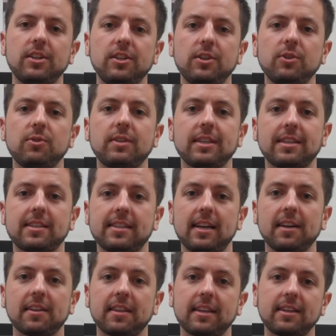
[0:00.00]
to you to
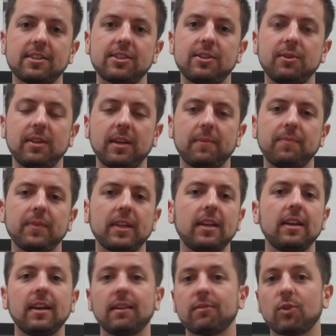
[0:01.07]
sell things to them,
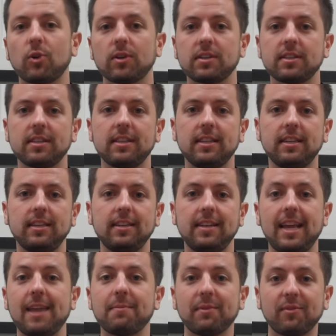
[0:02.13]
and of course, the
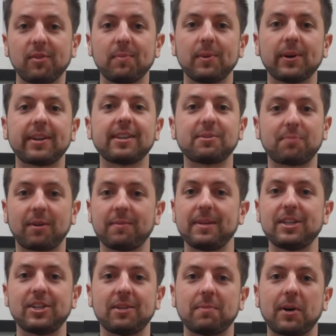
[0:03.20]
name of the book is
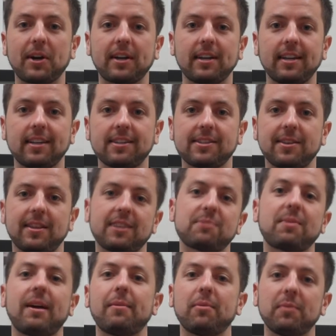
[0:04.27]
Permission Marketing, so
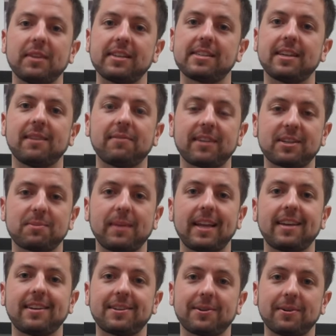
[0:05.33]
that's probably self
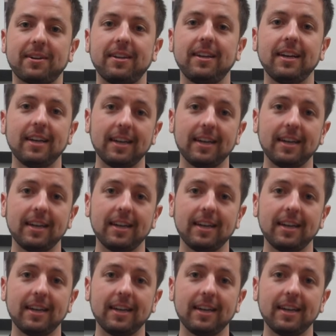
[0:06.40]
explanatory.